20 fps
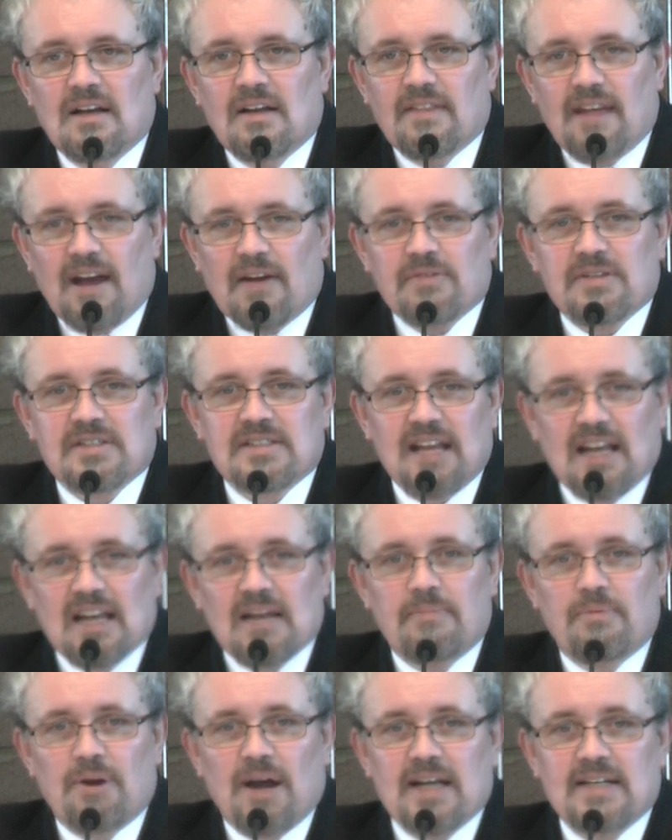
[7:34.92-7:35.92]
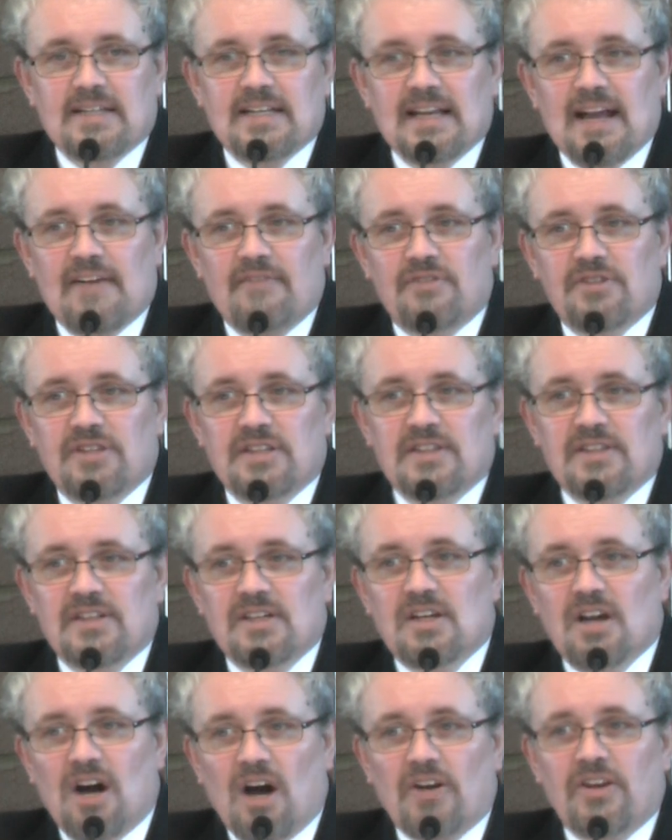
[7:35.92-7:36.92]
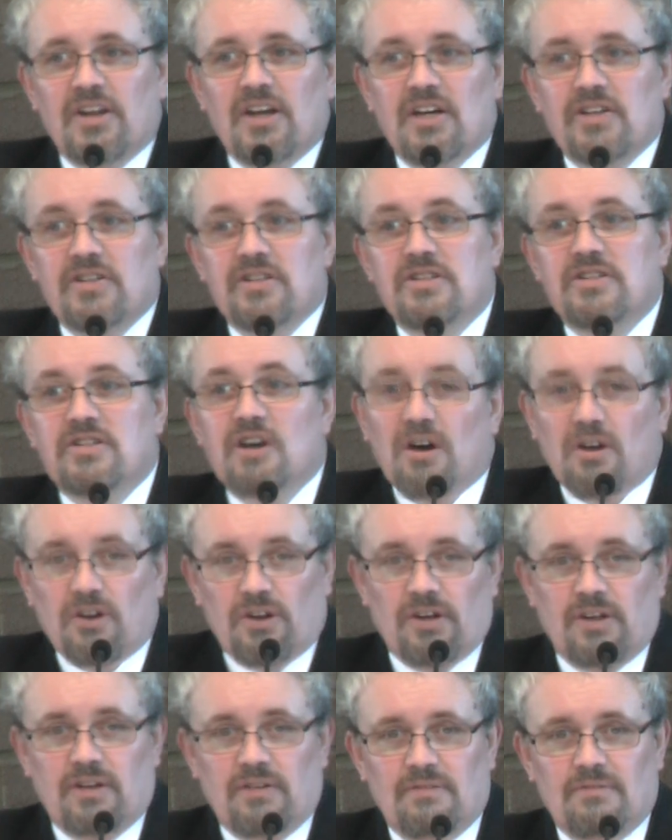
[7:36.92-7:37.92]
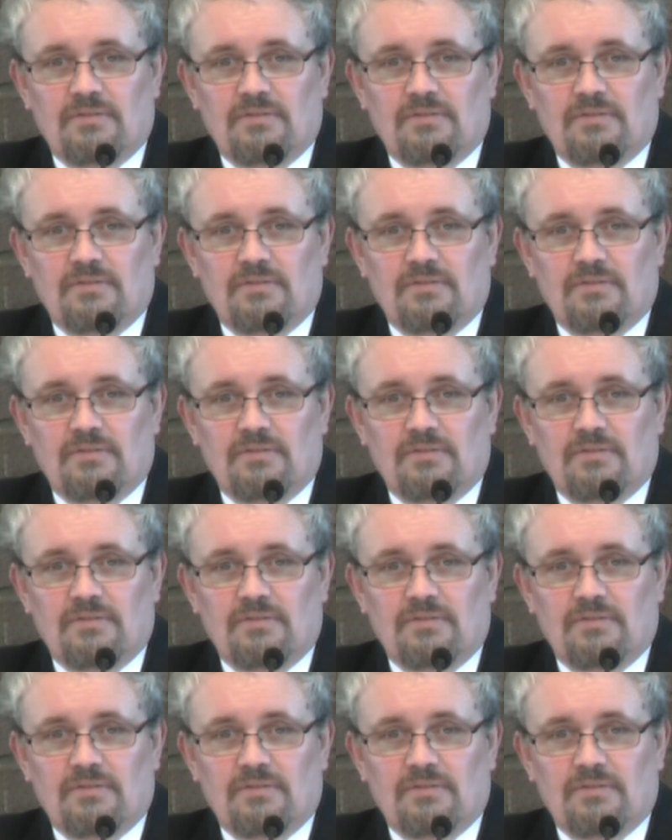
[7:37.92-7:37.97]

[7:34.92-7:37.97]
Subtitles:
That was celebrating everything that God had done.